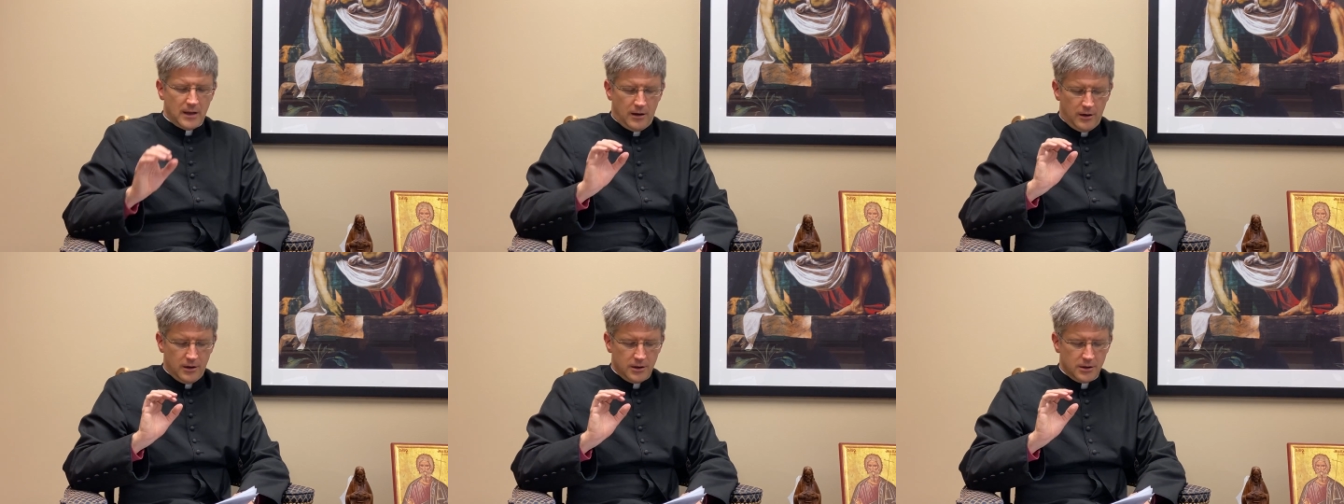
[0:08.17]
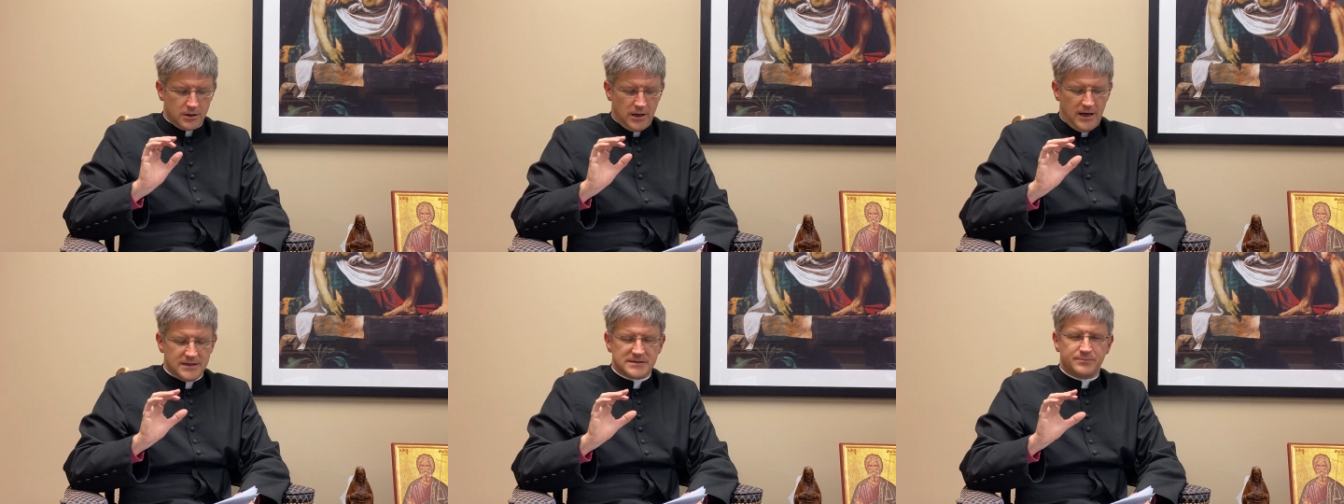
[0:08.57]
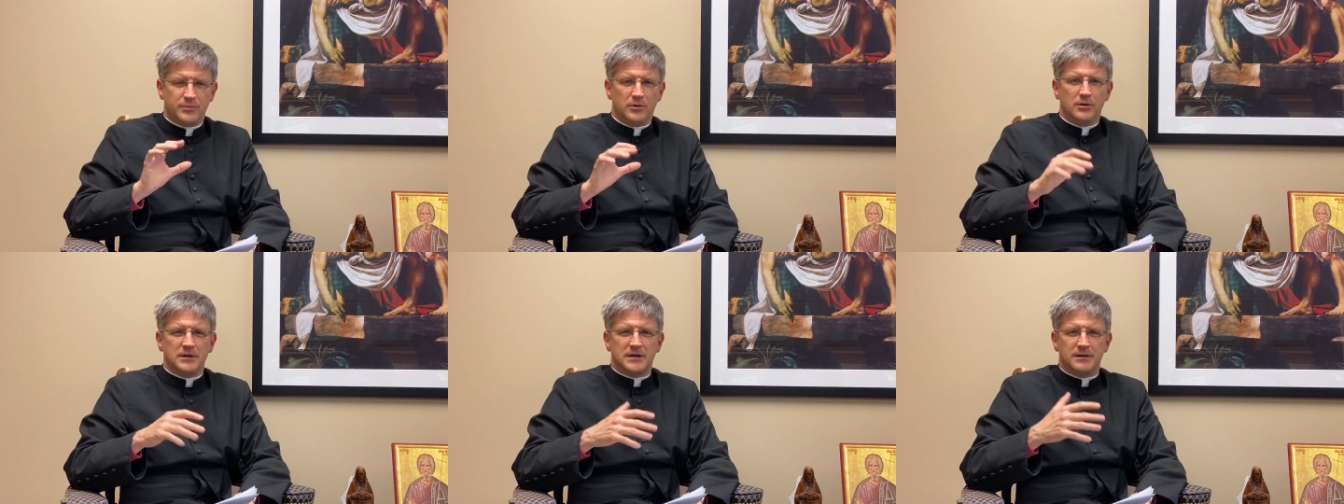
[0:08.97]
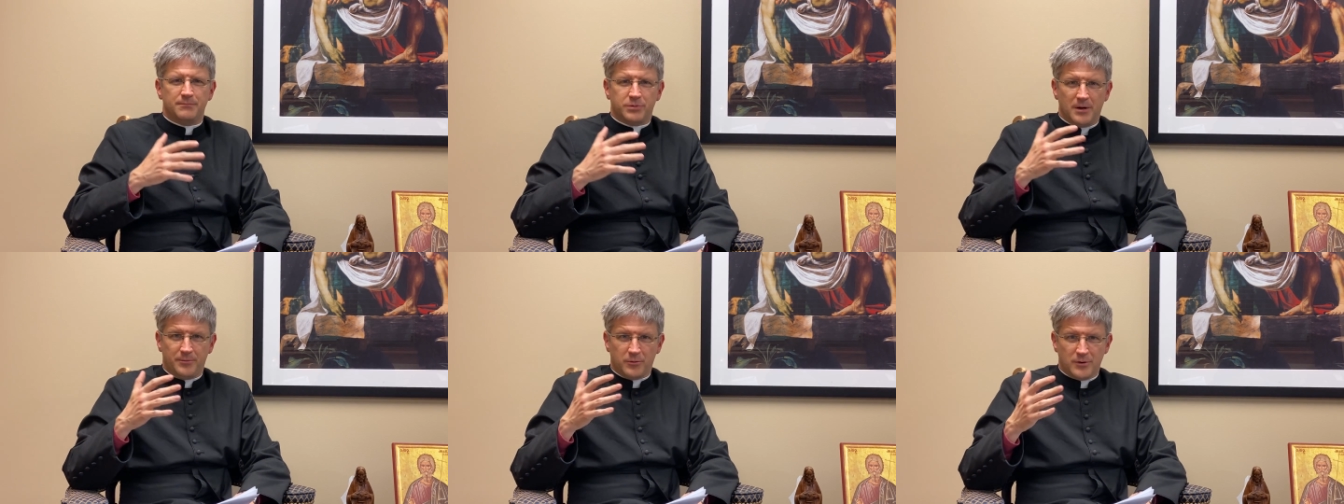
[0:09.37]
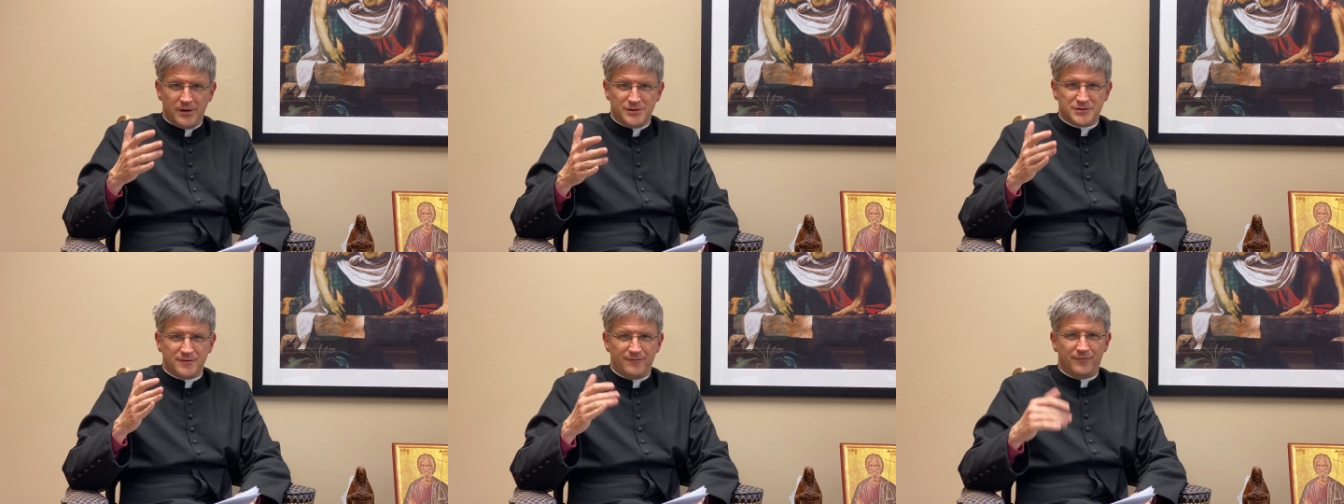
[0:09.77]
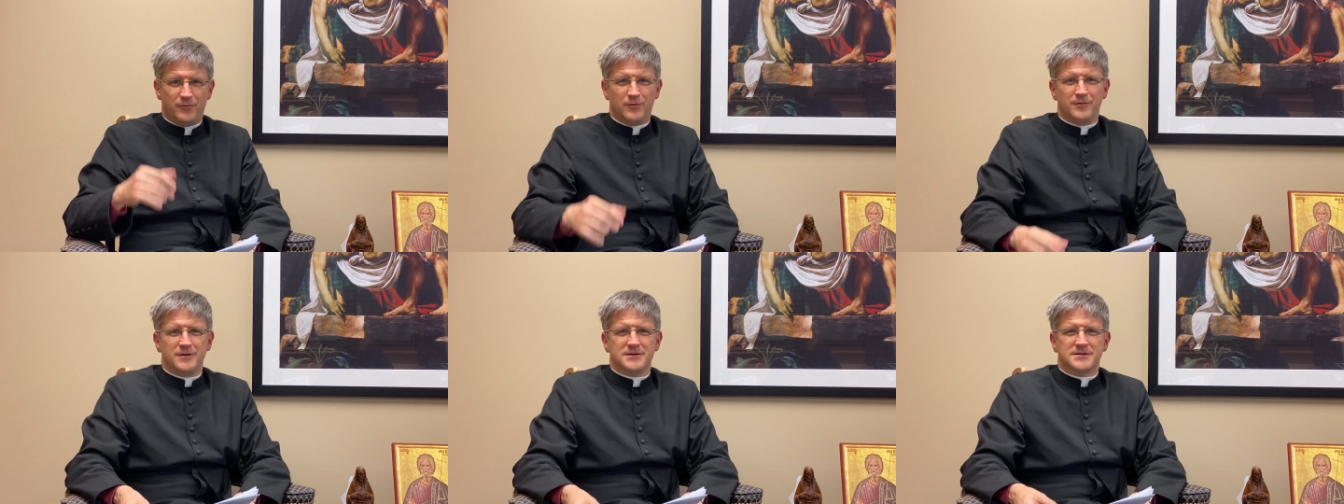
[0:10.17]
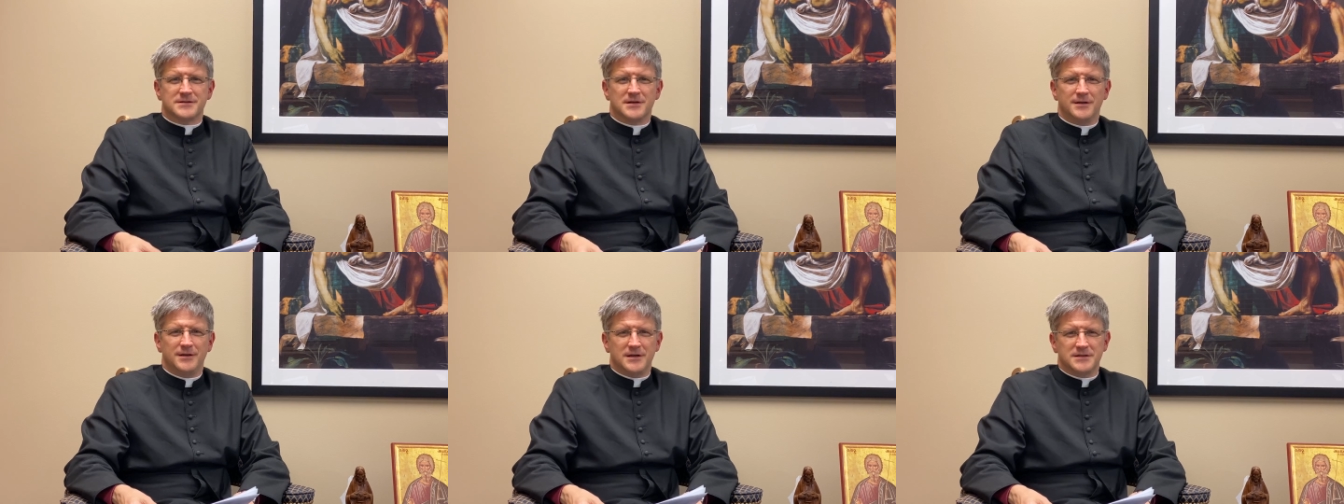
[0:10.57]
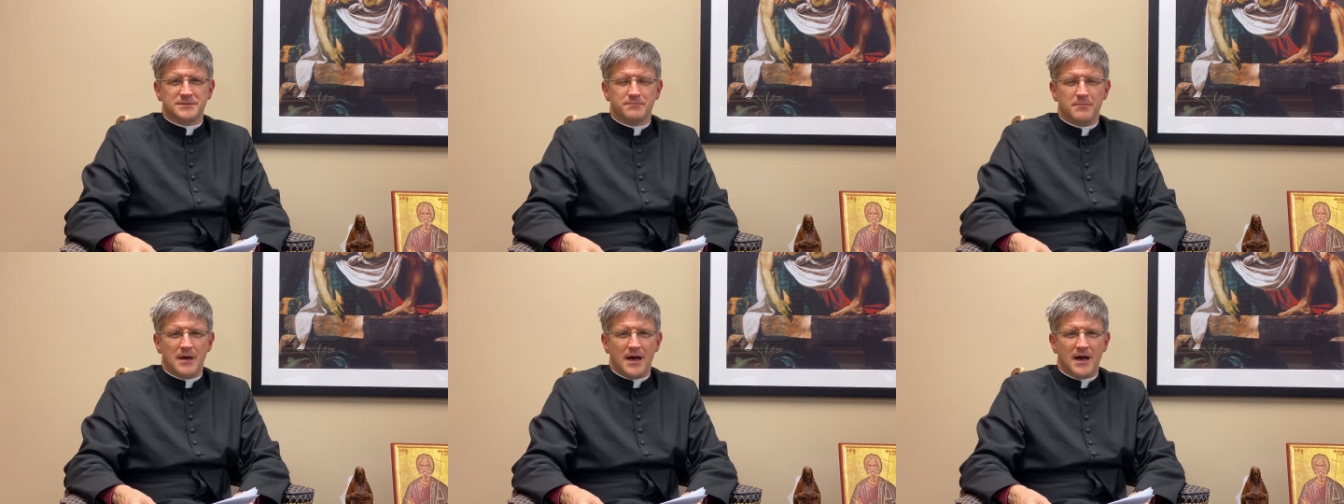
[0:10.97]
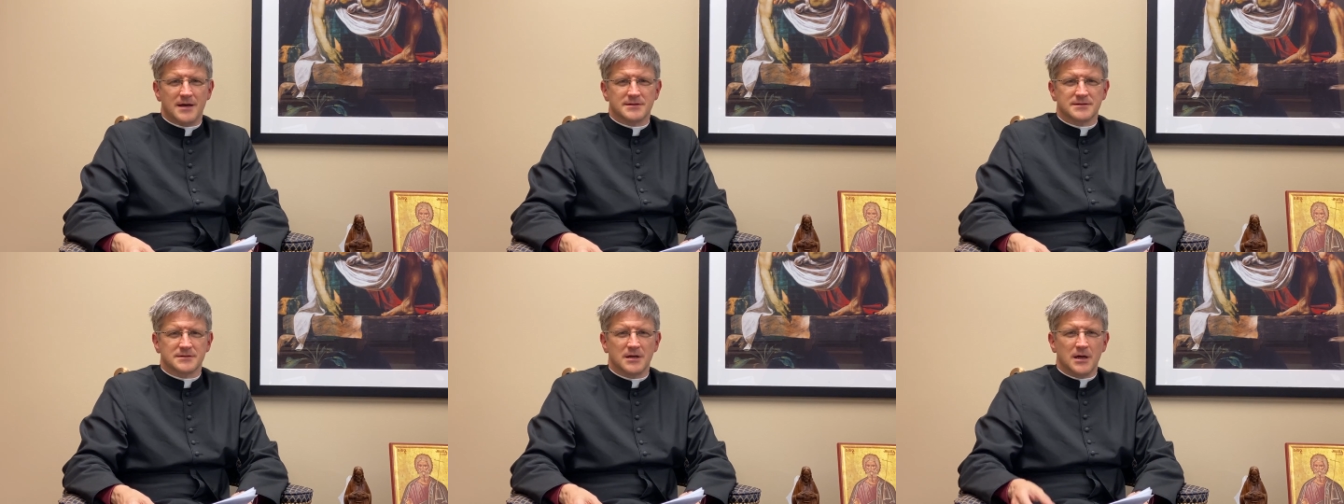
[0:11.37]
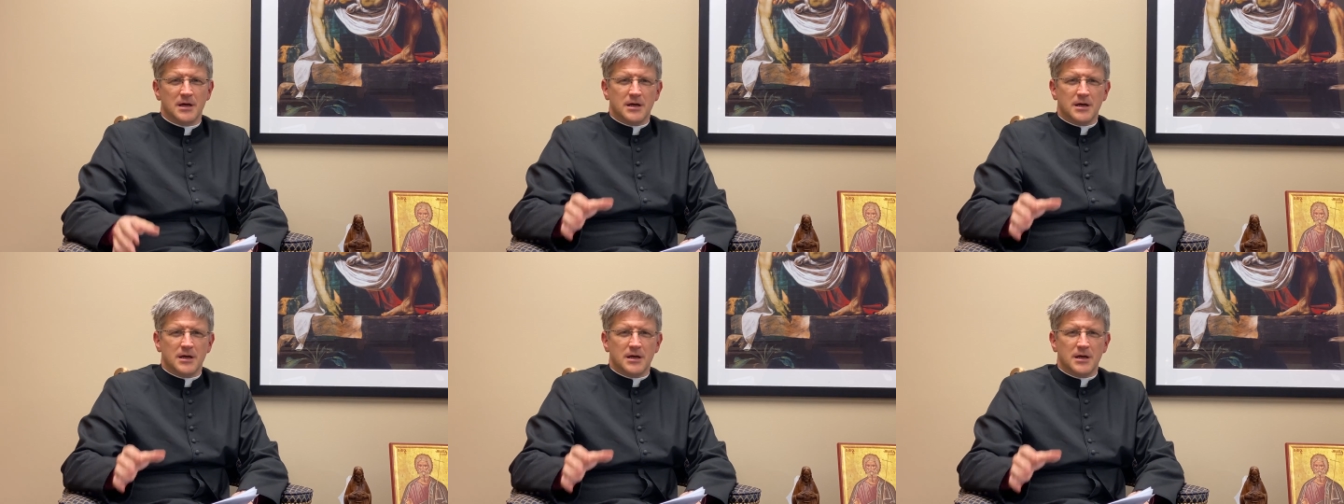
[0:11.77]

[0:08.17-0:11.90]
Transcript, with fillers: our gospel in preparation for this Sunday's Mass,